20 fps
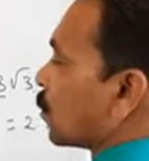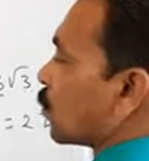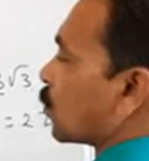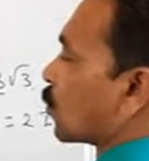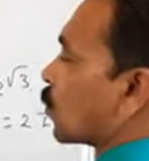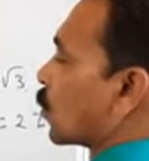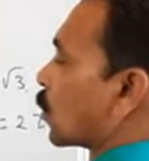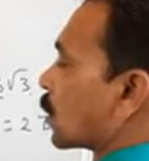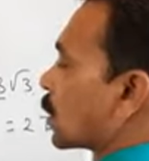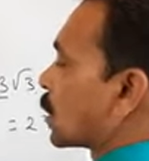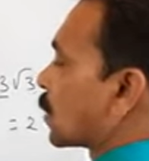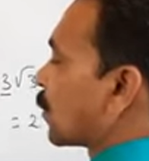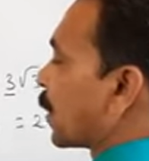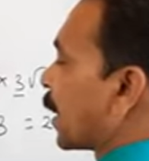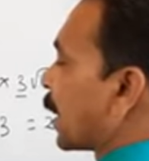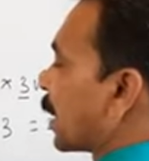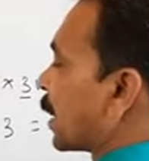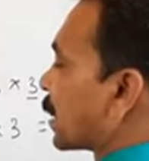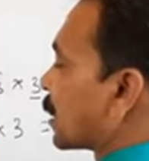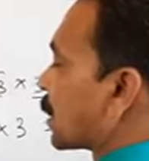4
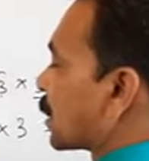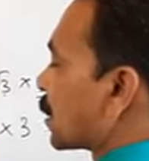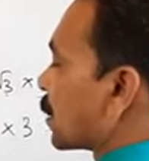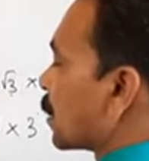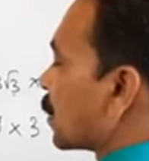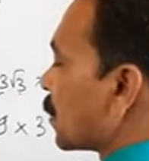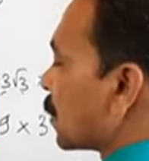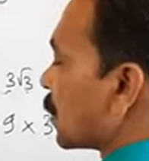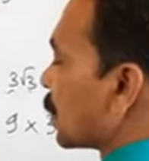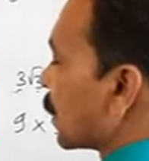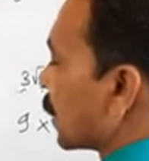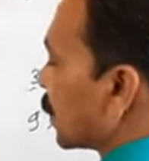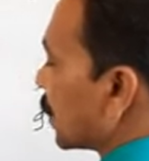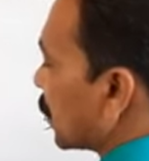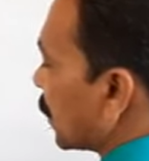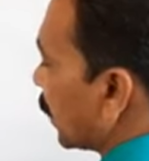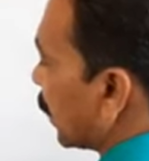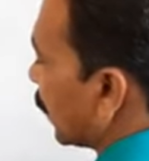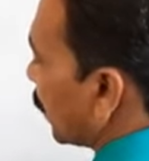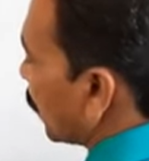square is
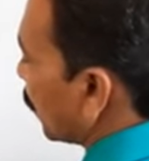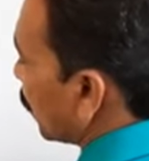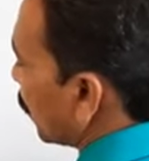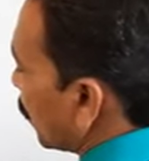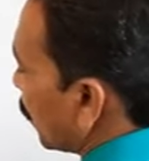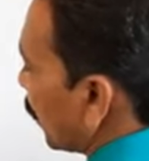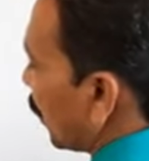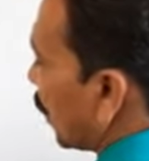16